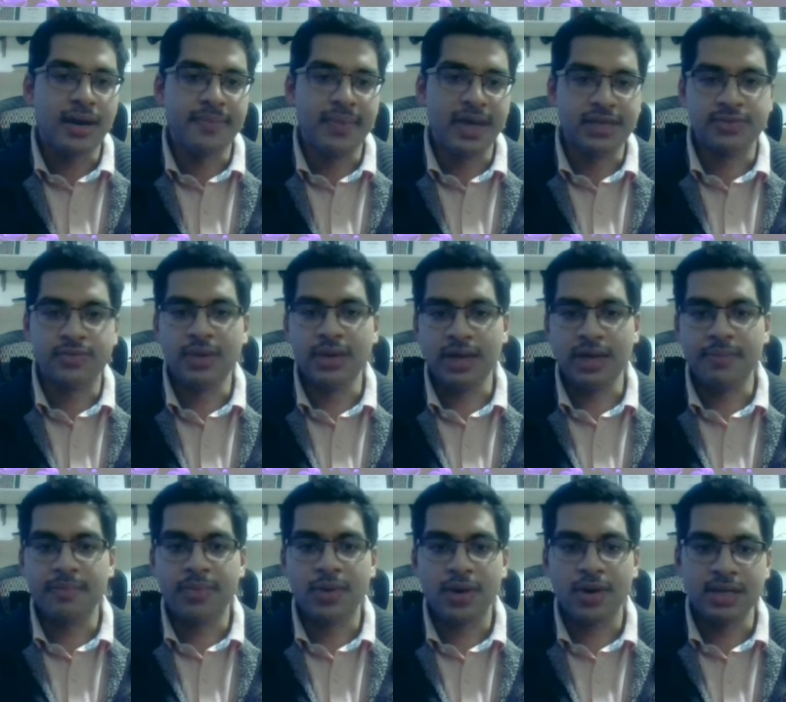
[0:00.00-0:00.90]
is really
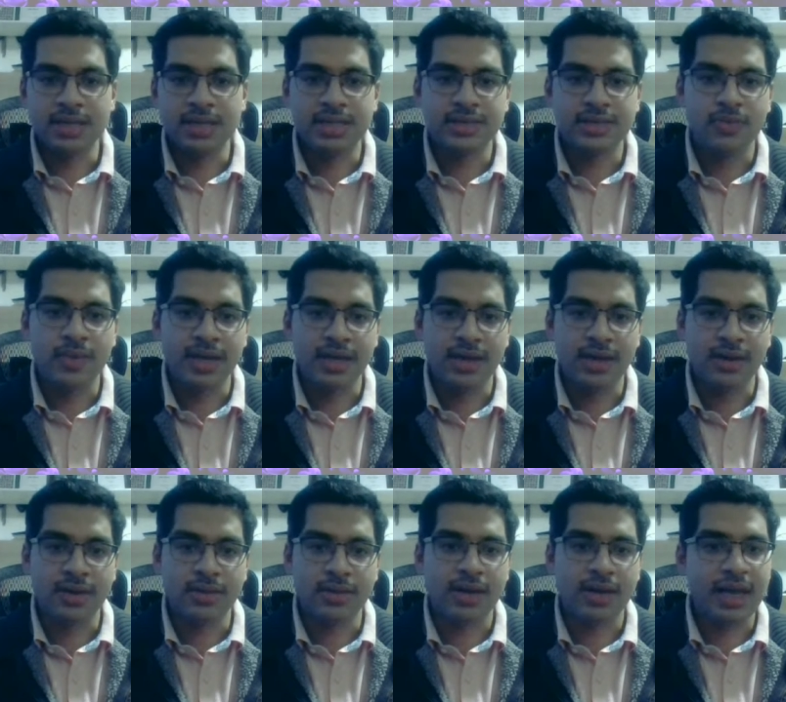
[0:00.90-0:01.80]
important when
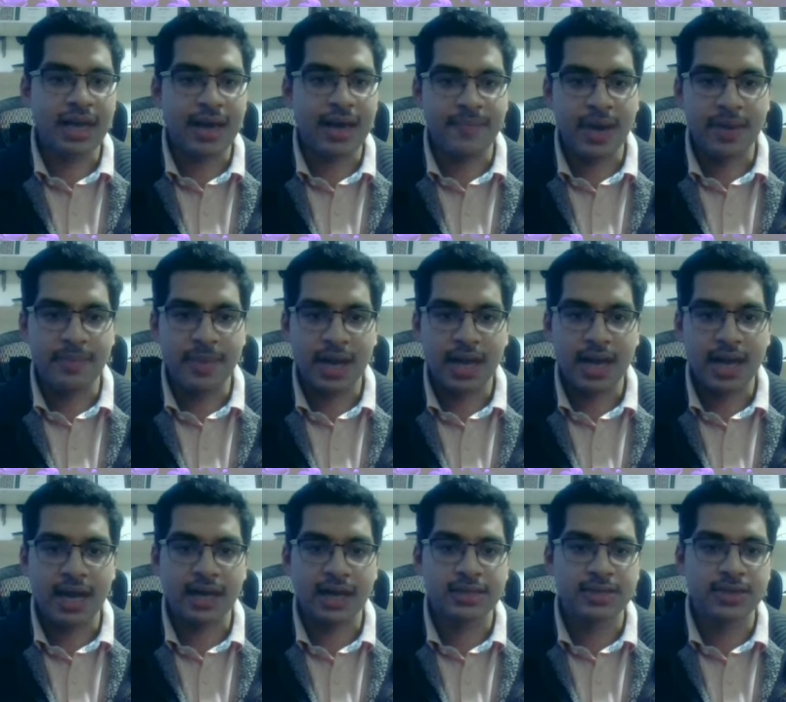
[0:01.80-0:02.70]
you're looking at
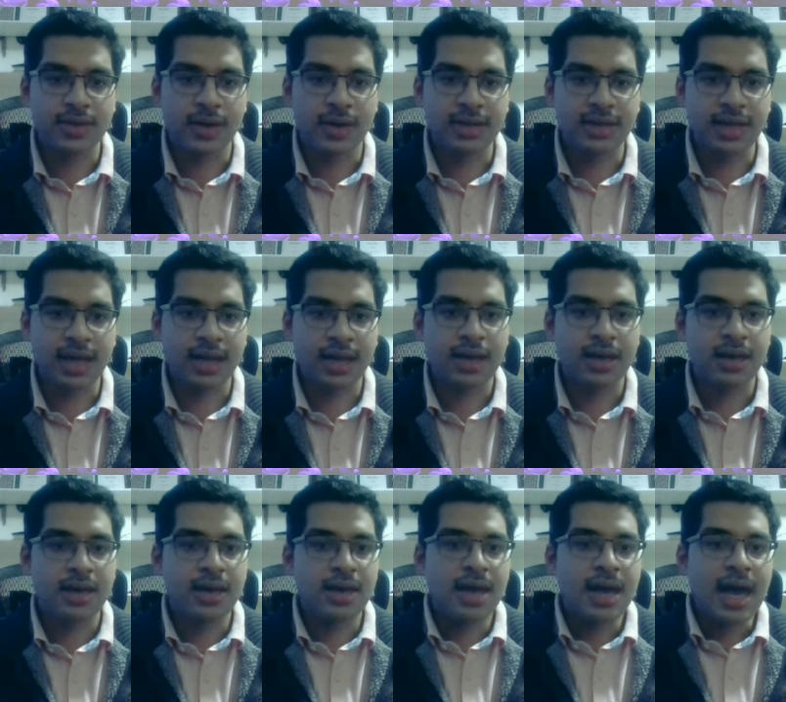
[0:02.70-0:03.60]
biomechanics. So I think
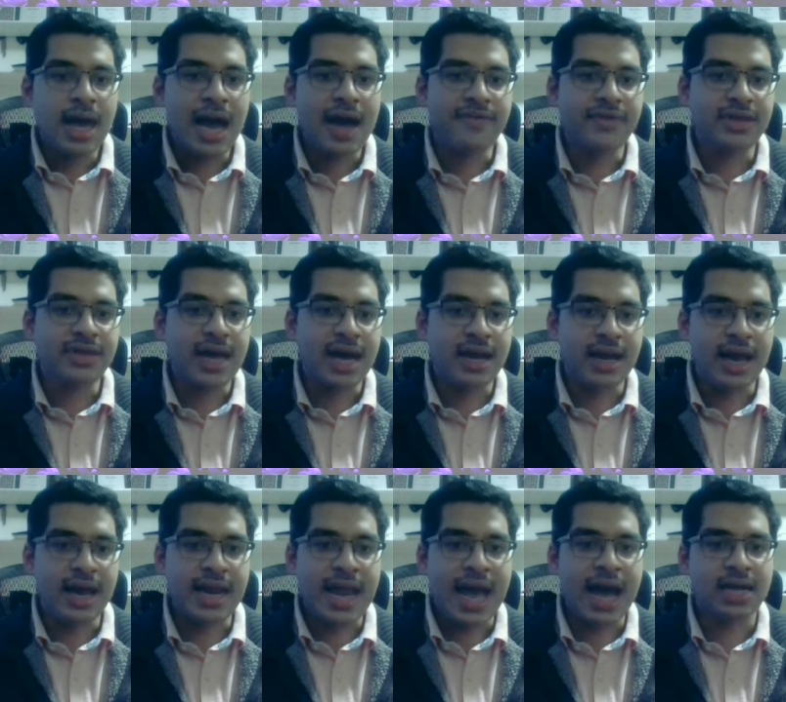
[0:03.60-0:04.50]
having that
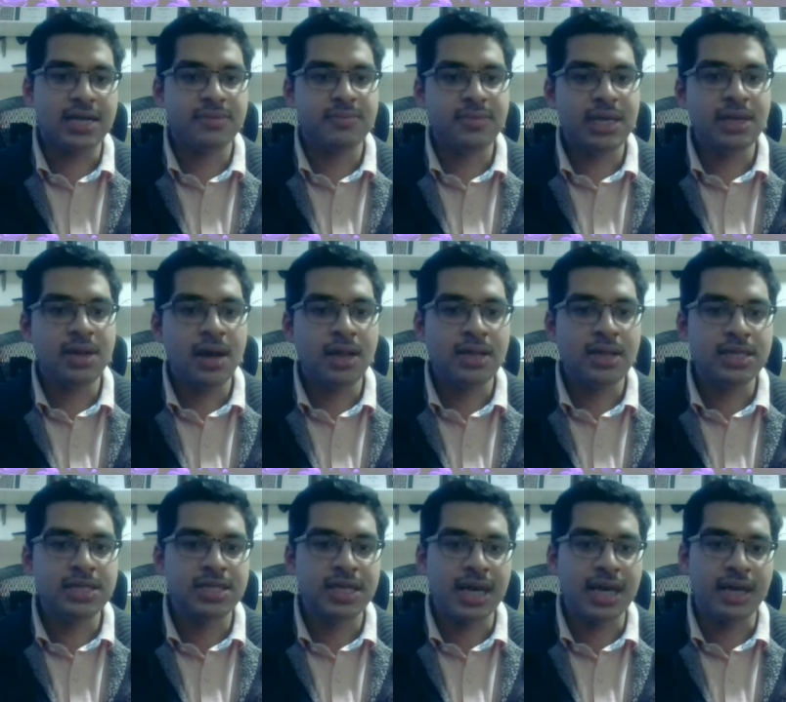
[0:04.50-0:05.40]
anatomy
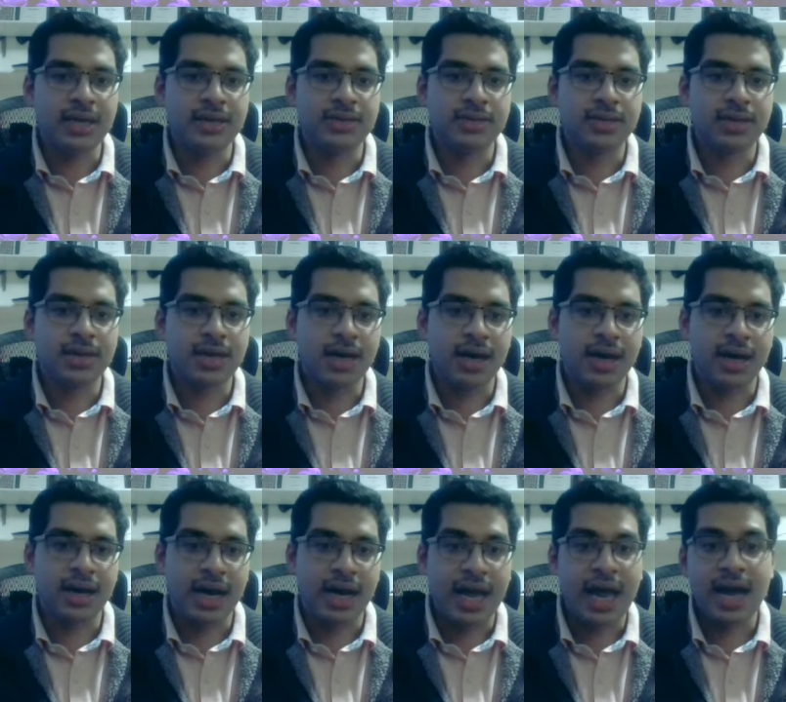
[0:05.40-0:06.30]
knowledge, and
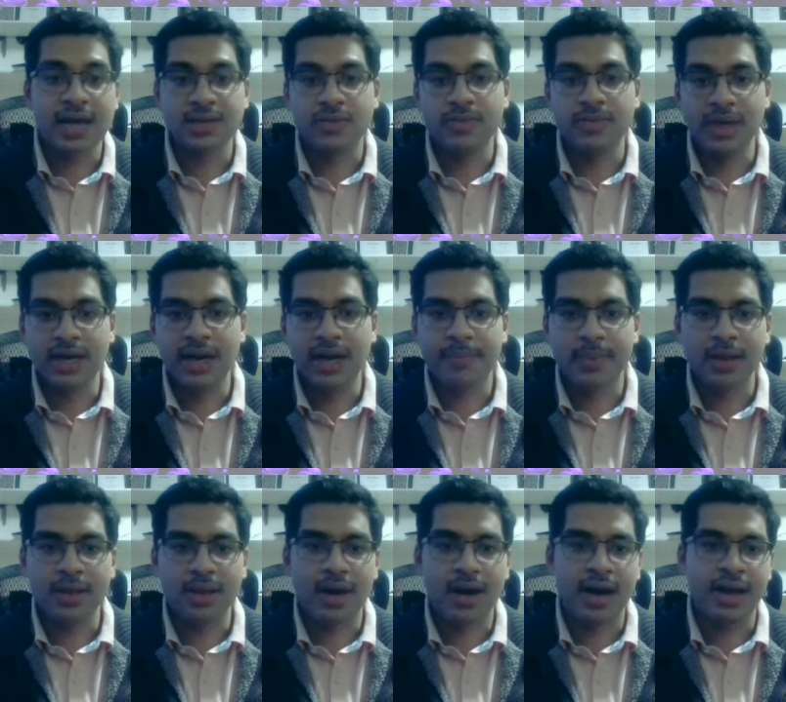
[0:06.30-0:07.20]
I had to read up
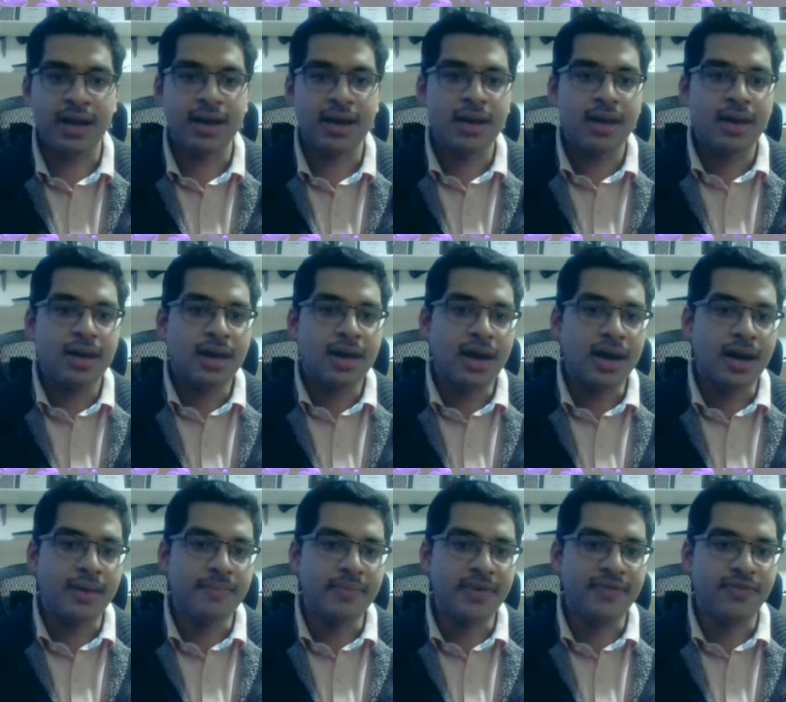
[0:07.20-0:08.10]
a lot
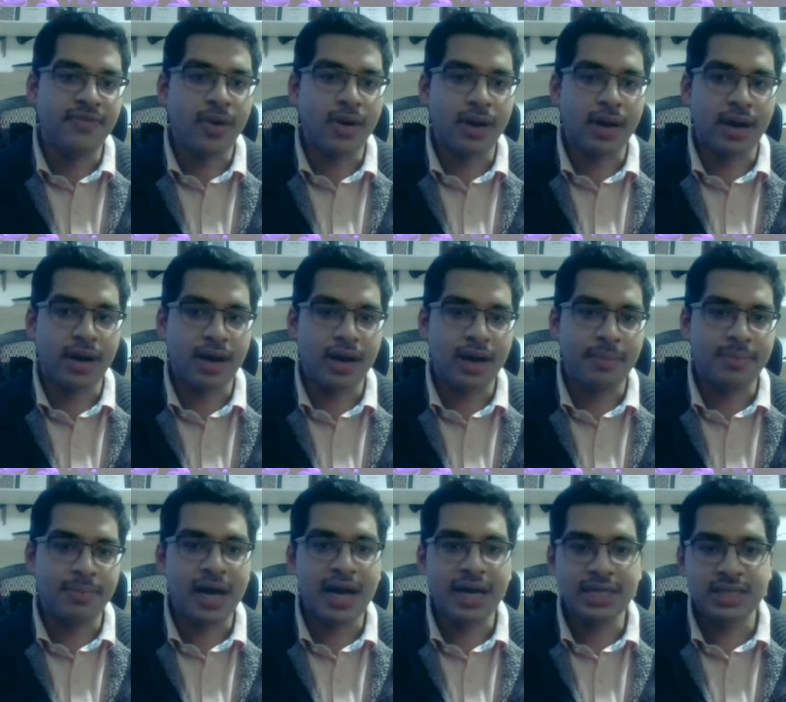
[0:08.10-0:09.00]
before
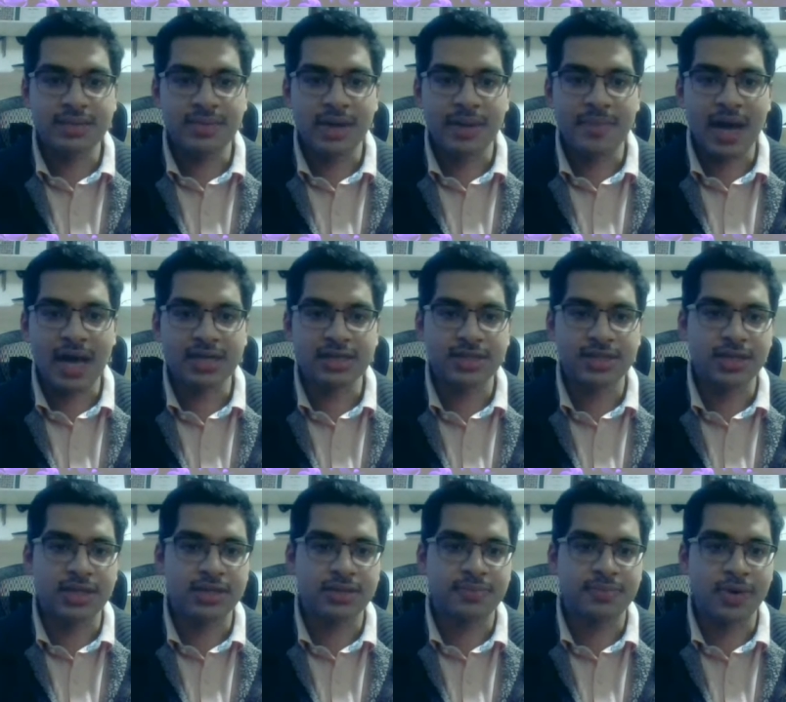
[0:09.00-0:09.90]
applying to my
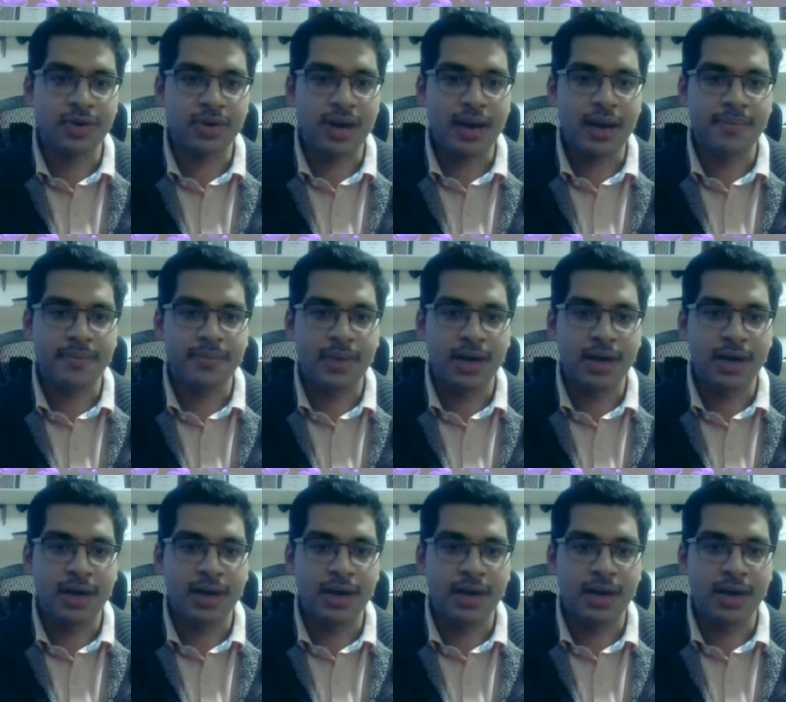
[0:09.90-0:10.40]
master's program,